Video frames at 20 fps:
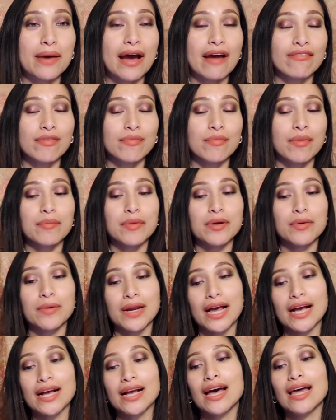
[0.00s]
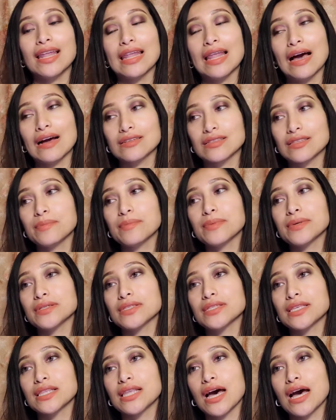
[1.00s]
I remember when I got locked up
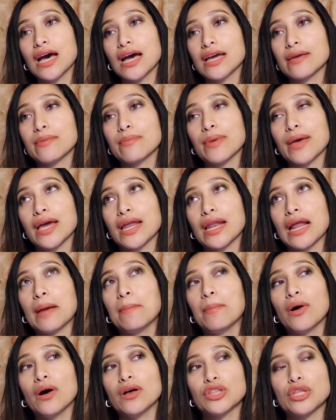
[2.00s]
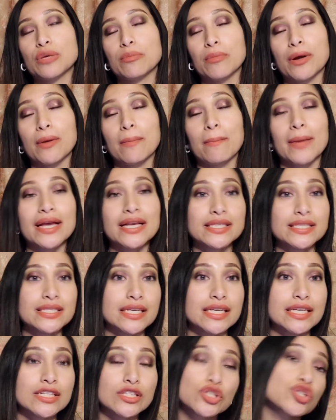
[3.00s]
into the hype and I bought the
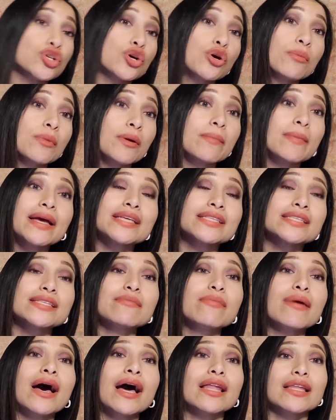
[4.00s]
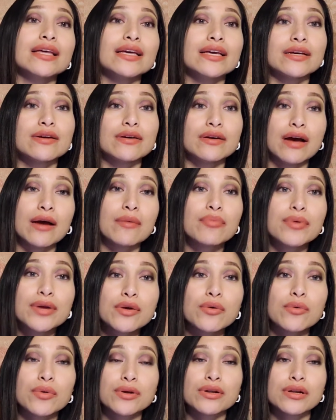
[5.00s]
So Mermazing palette. I
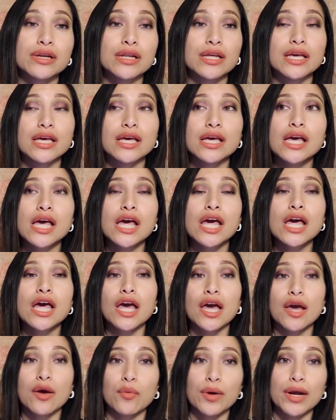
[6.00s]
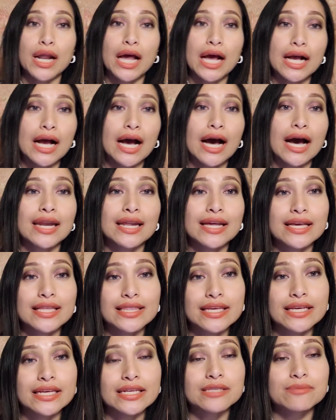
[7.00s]
pre-ordered it, and when I got it,
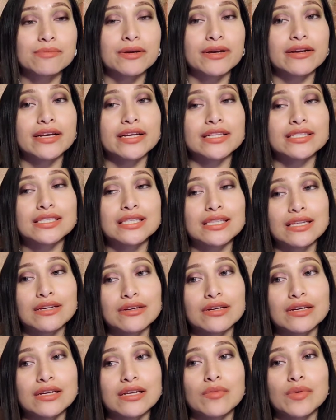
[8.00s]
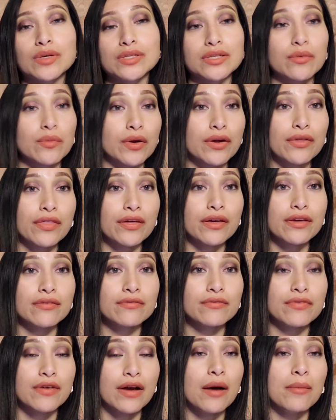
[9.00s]
the experience literally wasn't worth it
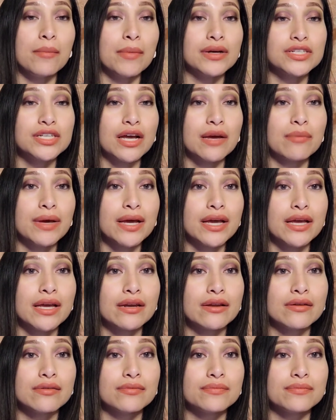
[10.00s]
for how much I paid.